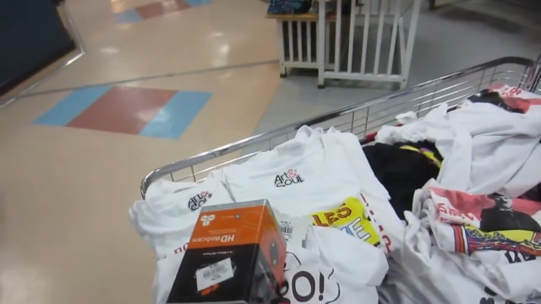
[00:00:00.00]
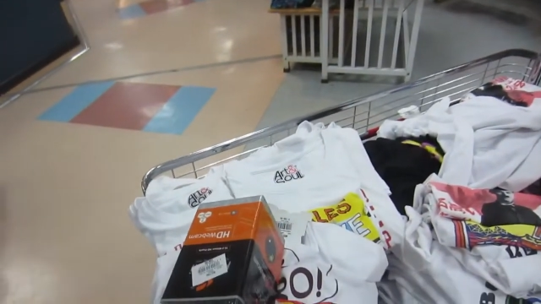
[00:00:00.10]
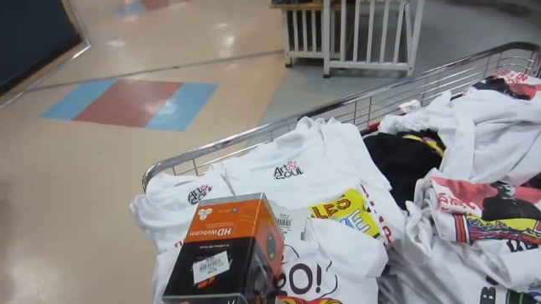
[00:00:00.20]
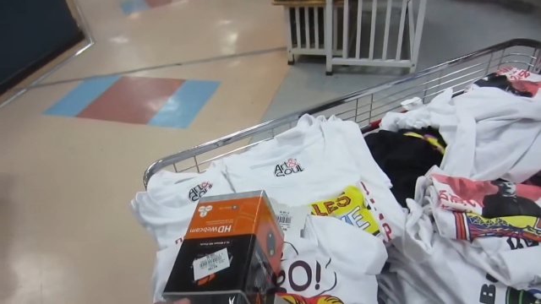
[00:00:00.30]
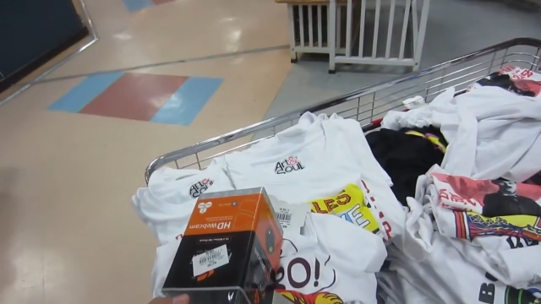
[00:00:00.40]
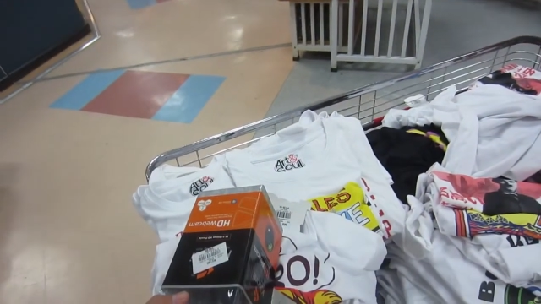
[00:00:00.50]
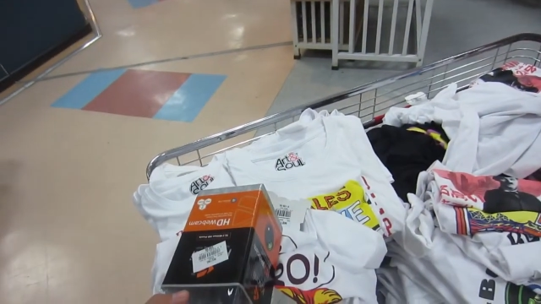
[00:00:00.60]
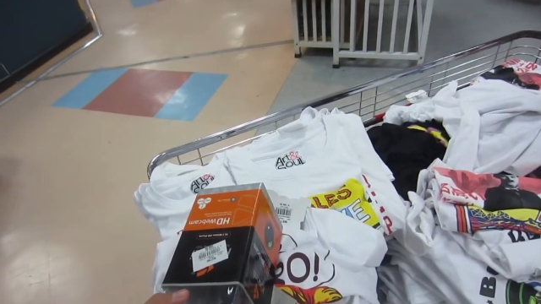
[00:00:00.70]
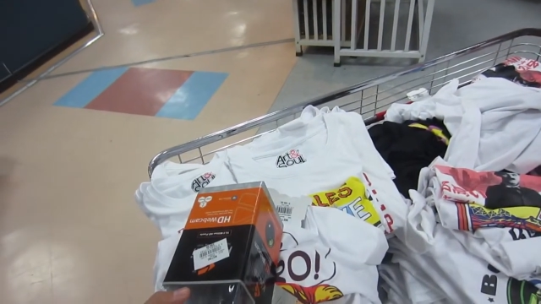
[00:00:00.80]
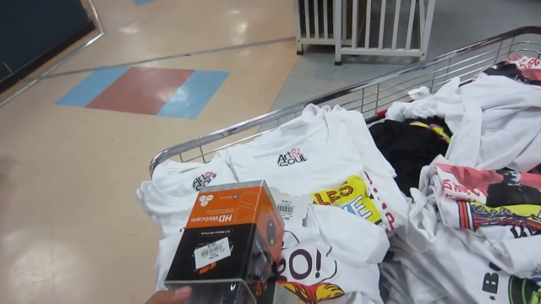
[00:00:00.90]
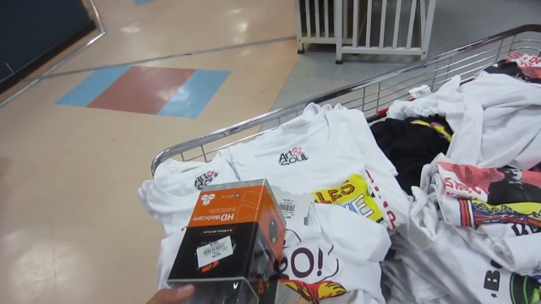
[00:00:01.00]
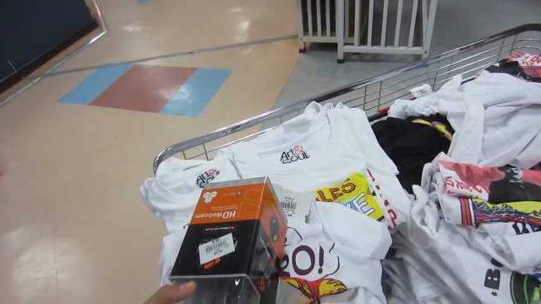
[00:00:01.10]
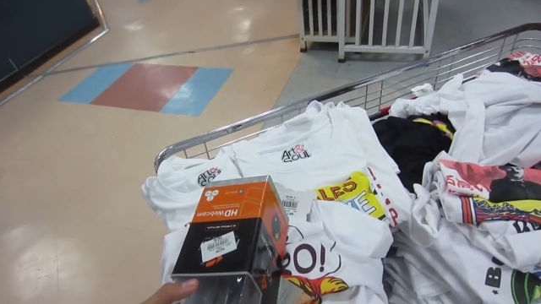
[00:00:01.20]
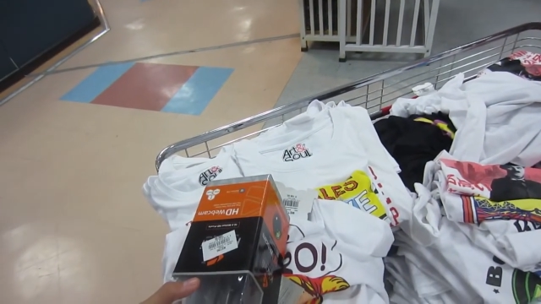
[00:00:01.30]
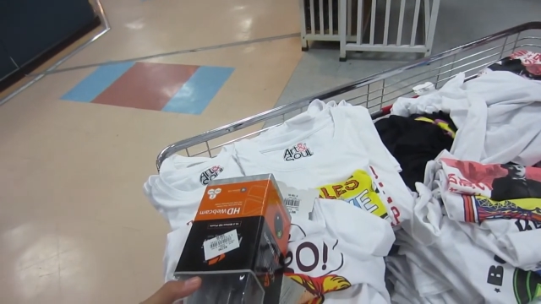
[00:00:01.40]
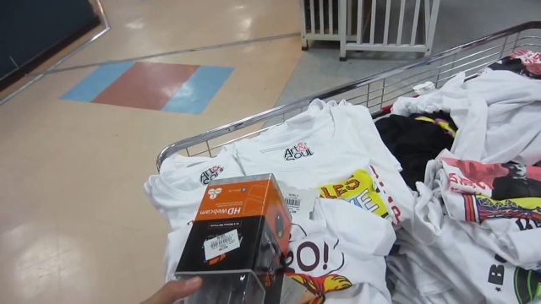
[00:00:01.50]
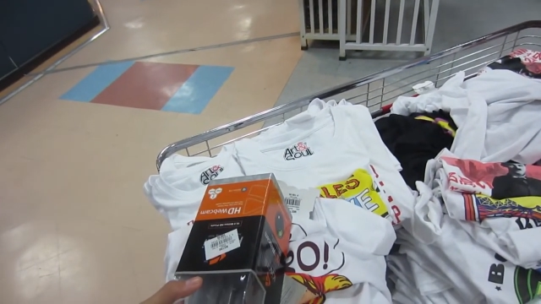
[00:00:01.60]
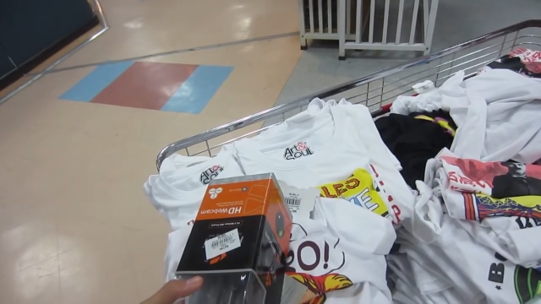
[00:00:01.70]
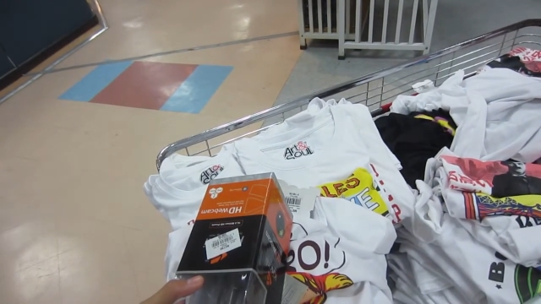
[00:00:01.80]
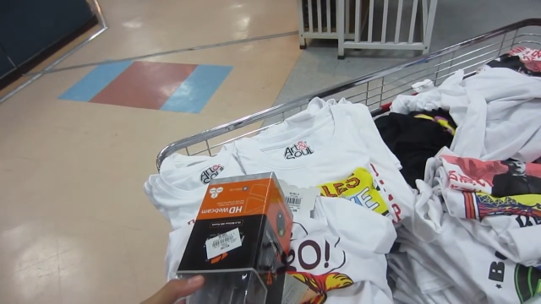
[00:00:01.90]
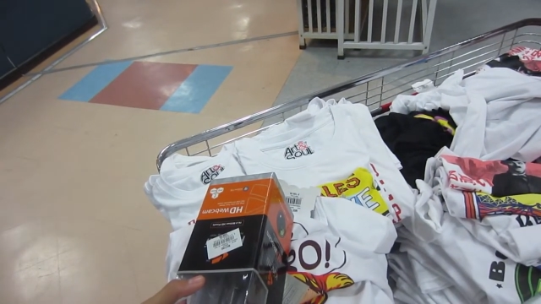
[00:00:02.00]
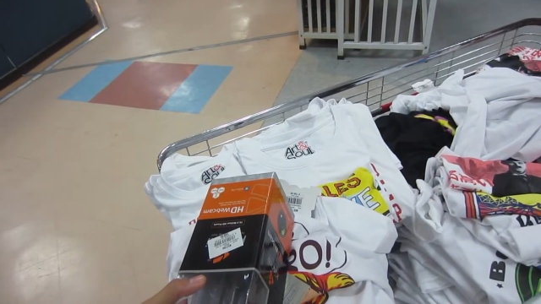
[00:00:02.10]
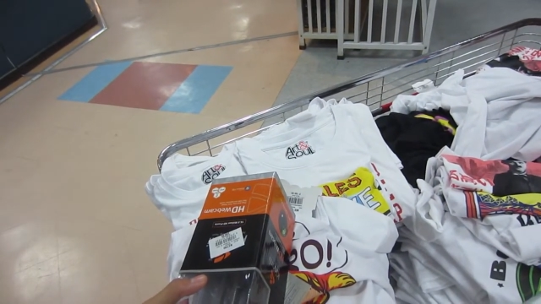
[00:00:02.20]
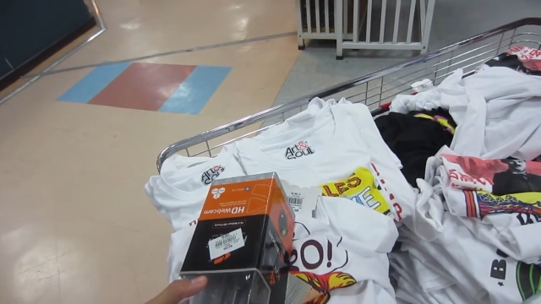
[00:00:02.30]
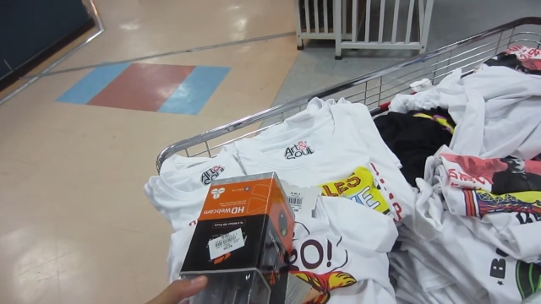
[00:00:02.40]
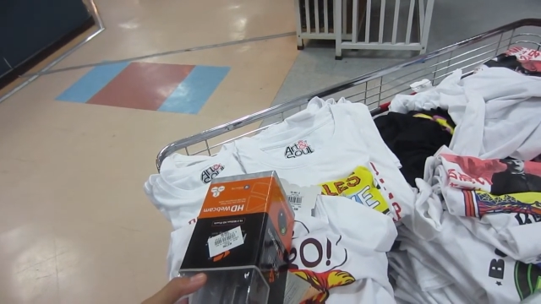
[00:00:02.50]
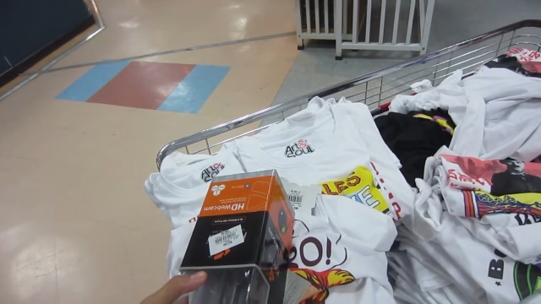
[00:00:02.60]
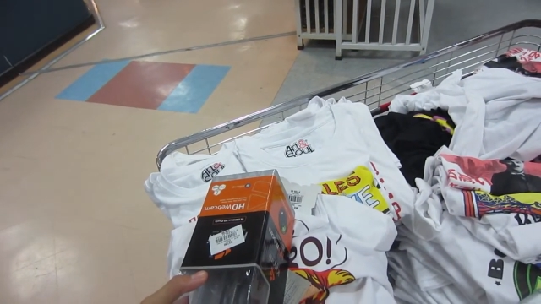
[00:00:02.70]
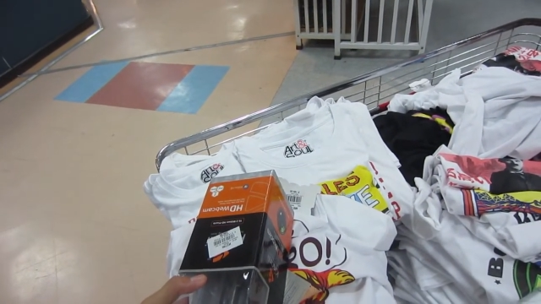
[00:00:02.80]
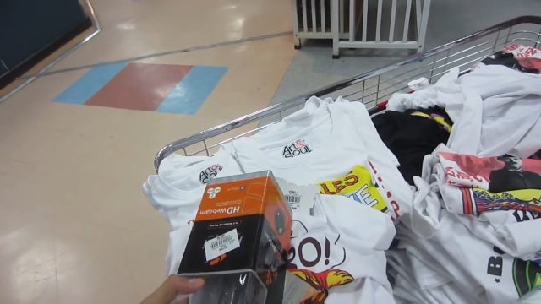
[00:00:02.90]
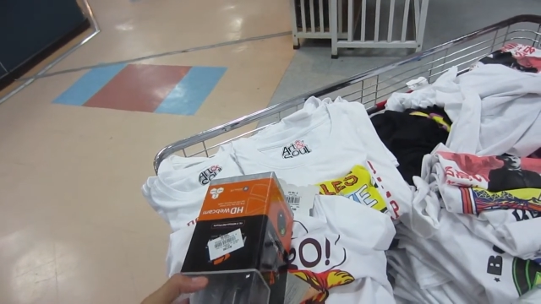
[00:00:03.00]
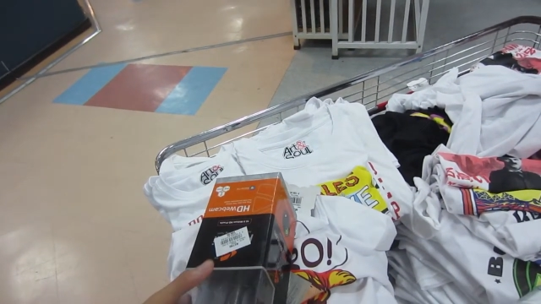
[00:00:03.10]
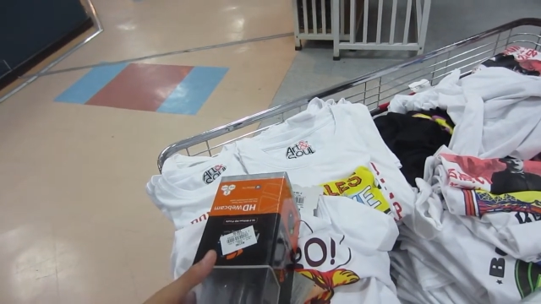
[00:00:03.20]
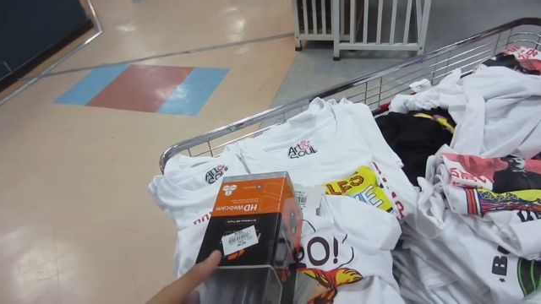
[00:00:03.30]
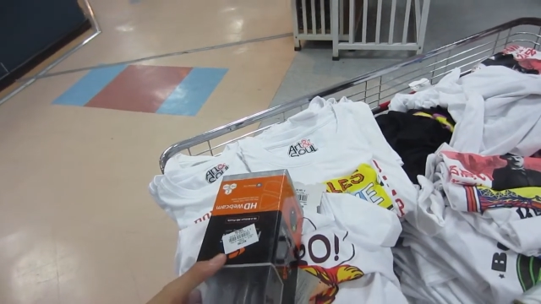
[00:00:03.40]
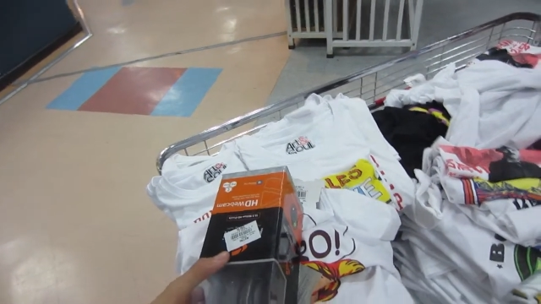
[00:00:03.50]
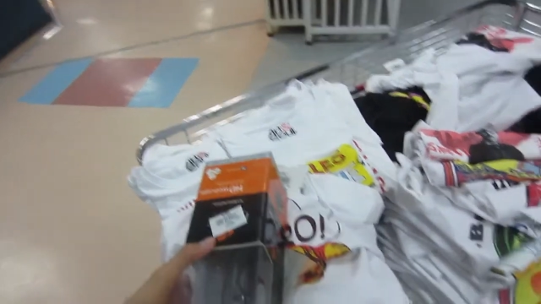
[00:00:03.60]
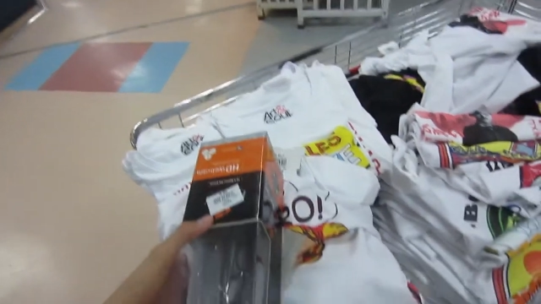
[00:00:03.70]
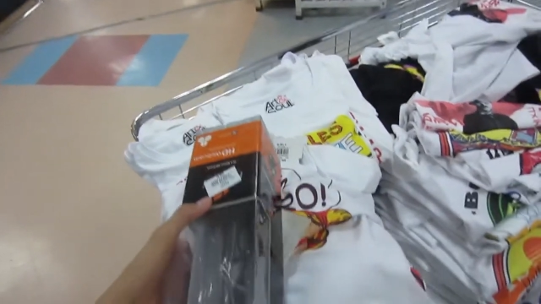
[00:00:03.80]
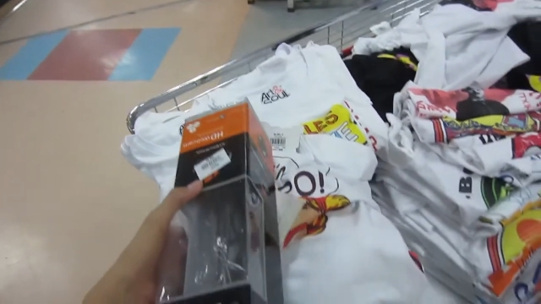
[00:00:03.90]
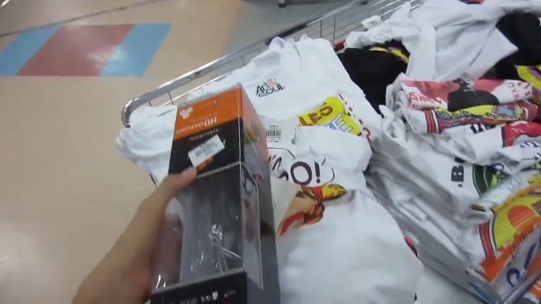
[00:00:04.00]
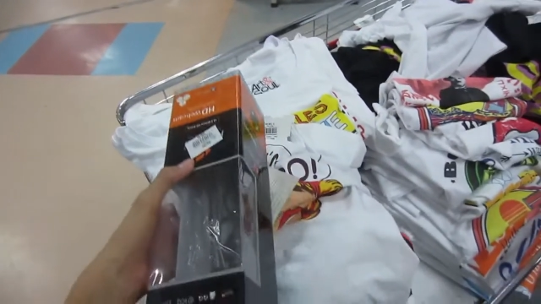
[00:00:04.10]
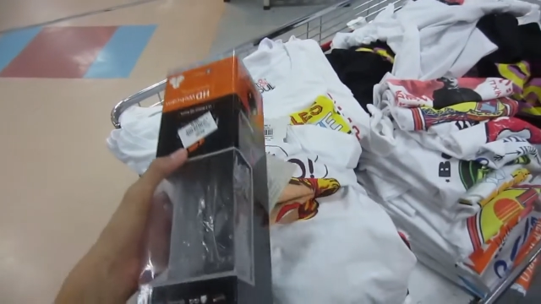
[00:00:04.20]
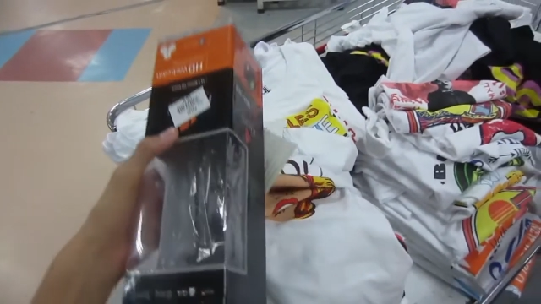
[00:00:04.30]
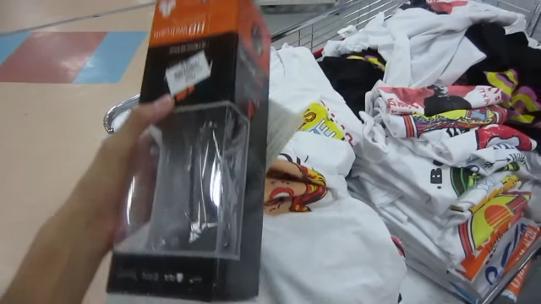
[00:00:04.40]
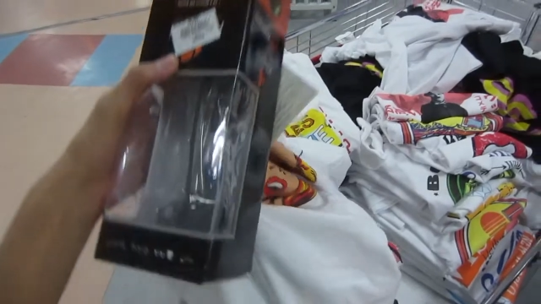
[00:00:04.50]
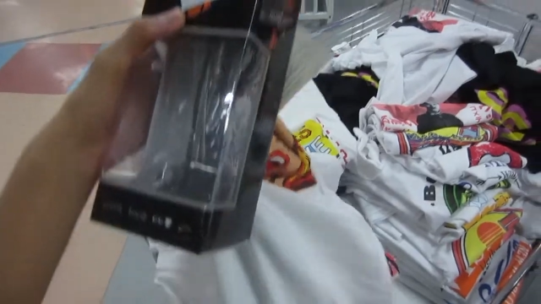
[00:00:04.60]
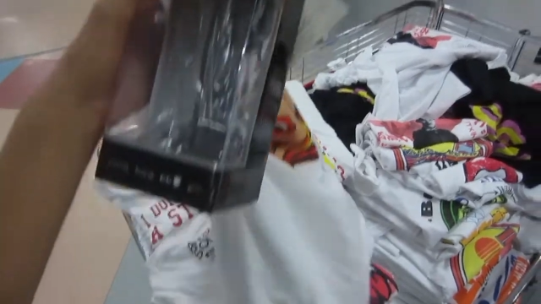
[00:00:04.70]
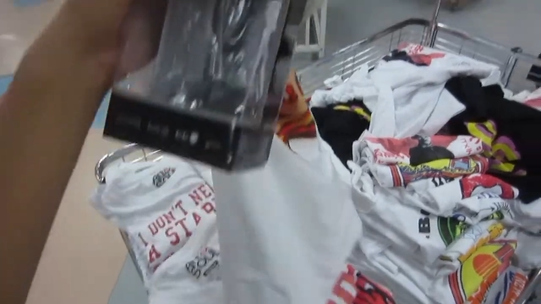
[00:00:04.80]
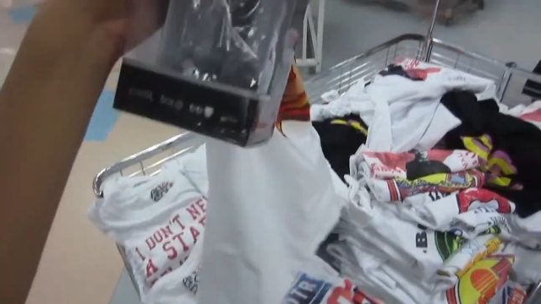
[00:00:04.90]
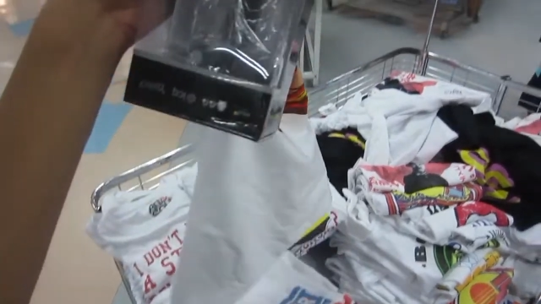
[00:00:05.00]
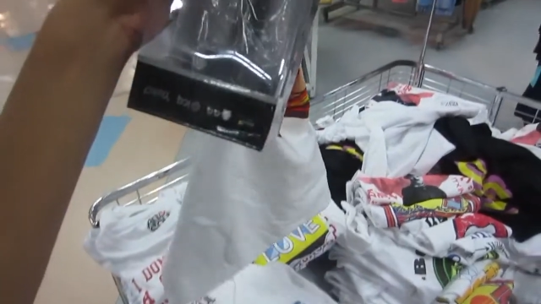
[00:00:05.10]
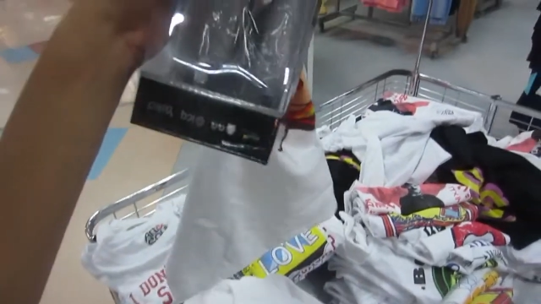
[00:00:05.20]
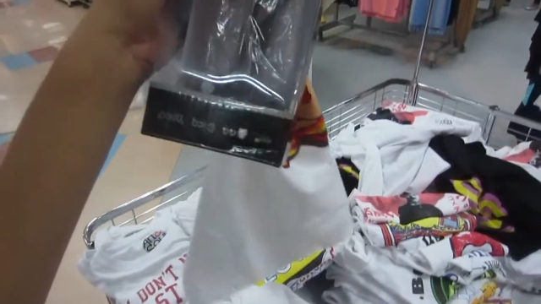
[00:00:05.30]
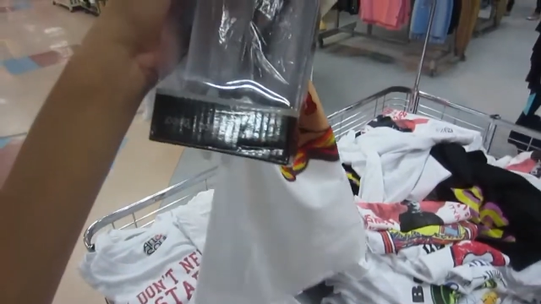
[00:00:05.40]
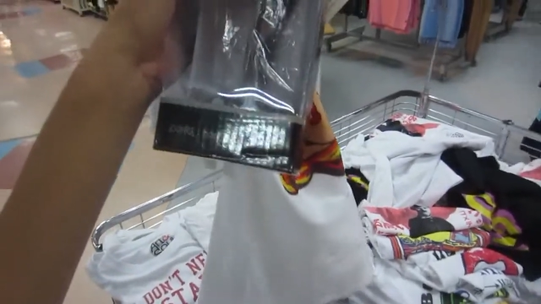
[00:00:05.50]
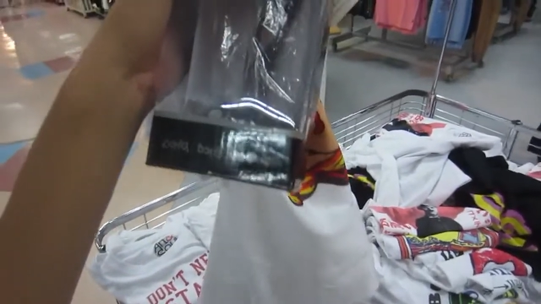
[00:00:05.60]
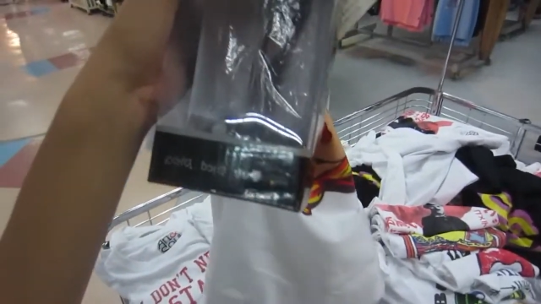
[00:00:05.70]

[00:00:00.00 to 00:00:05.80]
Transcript: [unreadable: no face in view]